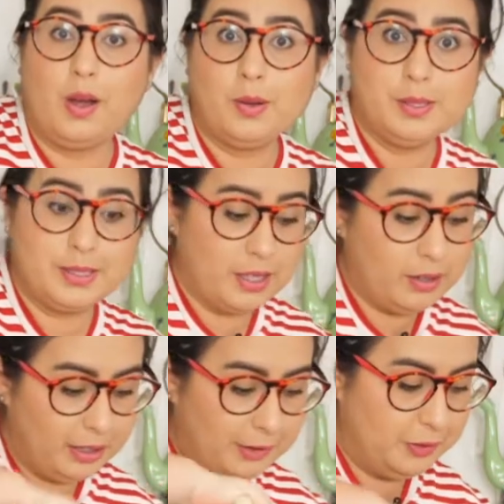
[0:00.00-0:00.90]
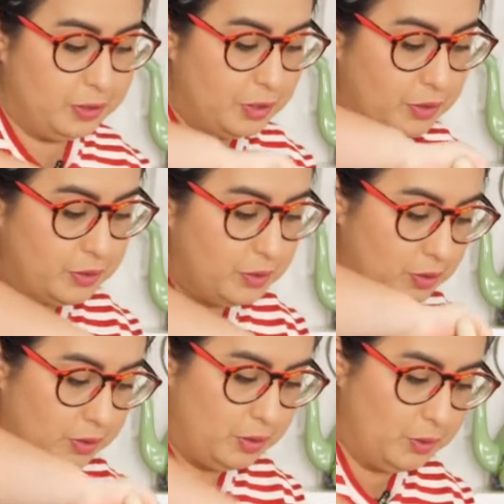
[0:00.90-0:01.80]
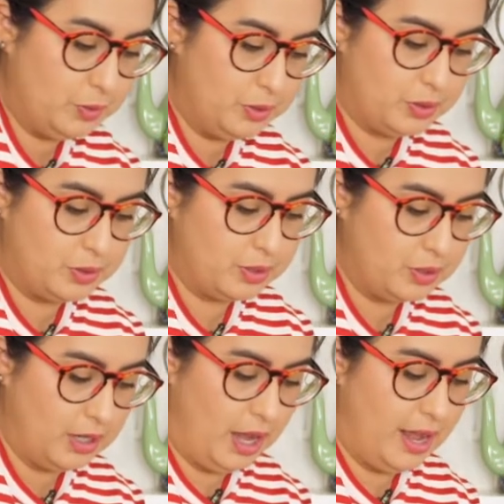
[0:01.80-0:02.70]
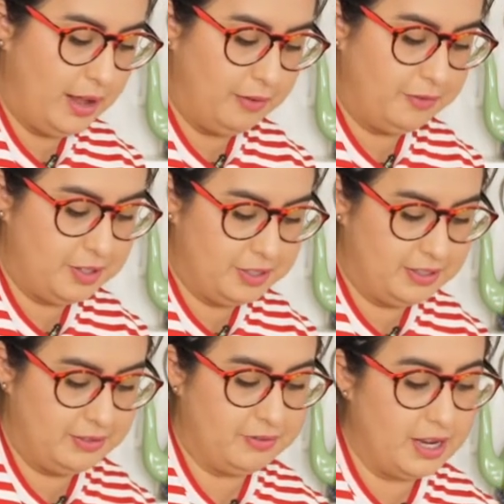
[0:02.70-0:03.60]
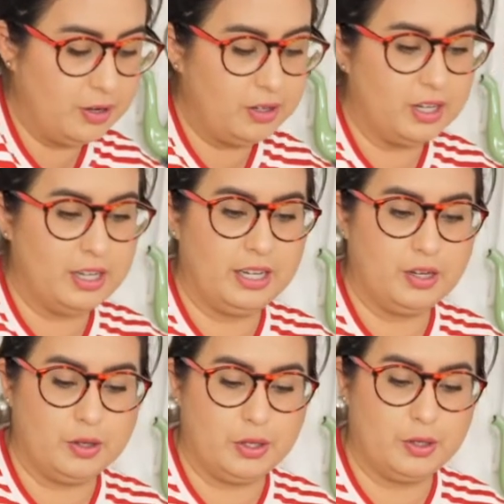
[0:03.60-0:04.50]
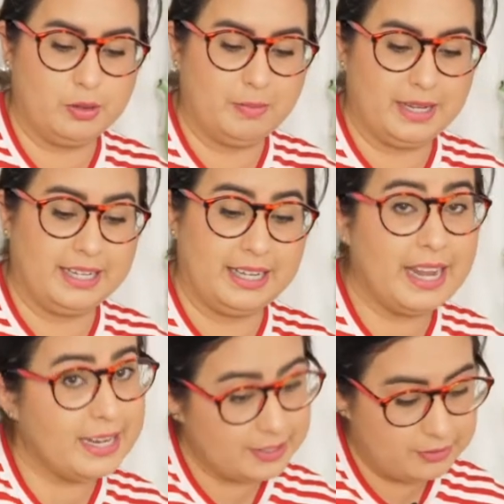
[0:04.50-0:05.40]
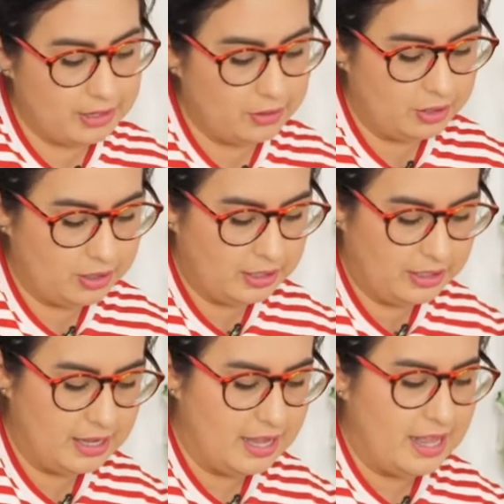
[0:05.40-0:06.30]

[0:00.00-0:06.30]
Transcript: also, if you don't use frosting regularly or you don't make cakes regularly,